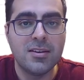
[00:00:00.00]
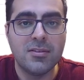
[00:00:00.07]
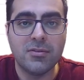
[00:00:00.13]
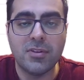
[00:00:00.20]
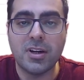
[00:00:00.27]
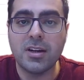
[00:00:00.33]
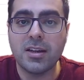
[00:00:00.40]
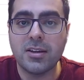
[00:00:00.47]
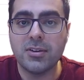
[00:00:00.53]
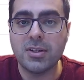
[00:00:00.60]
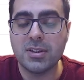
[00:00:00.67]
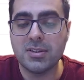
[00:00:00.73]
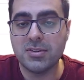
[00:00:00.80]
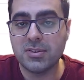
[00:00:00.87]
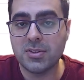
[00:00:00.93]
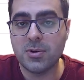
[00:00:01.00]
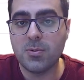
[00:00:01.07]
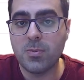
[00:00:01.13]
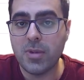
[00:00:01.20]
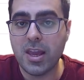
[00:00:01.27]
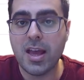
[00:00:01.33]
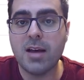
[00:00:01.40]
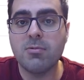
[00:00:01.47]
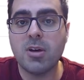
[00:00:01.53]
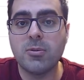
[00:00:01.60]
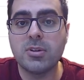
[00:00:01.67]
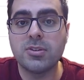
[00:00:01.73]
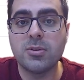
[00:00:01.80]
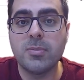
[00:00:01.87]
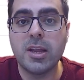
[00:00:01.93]
Very good. So we have
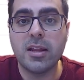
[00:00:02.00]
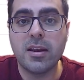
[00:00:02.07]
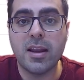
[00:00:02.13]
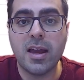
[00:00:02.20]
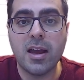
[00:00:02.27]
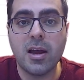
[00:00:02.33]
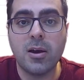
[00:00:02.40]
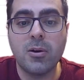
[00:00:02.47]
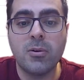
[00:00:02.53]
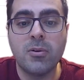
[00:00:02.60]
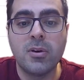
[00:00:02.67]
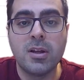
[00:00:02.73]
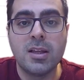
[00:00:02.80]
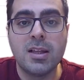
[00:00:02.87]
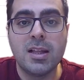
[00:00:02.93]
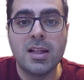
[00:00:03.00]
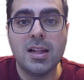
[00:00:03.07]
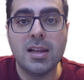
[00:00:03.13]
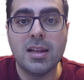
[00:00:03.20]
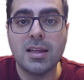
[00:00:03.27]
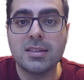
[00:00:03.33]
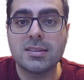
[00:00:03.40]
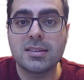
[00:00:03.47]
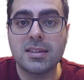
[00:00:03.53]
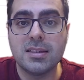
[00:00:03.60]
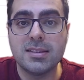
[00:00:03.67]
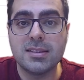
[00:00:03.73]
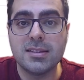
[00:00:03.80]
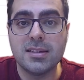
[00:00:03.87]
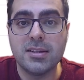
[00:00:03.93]
our domain now. Let's
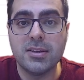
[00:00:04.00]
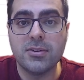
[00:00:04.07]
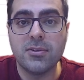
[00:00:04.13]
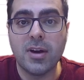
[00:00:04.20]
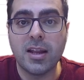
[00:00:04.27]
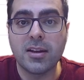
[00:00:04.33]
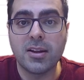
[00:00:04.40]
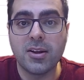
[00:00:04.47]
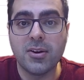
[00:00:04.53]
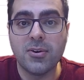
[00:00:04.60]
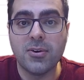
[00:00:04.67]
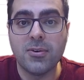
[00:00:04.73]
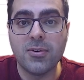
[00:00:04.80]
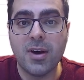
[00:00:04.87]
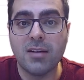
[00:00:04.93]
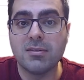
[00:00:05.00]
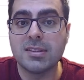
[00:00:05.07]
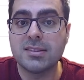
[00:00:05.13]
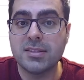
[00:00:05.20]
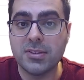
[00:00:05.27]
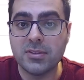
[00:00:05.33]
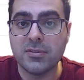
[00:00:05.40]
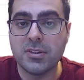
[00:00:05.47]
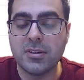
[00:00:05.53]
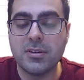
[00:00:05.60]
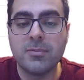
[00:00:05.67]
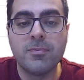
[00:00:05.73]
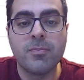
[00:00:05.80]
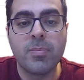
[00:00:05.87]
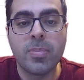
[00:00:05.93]
continue and go have a server.